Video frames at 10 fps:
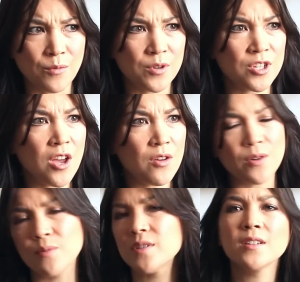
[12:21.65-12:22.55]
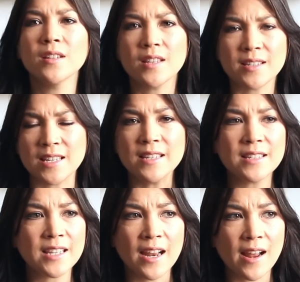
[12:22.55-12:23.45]
There wasn't these
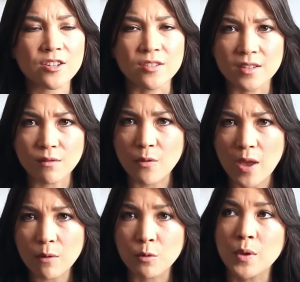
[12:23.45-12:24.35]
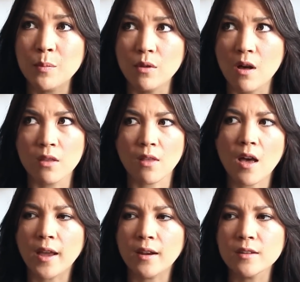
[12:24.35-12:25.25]
easy connections that you can make with people online.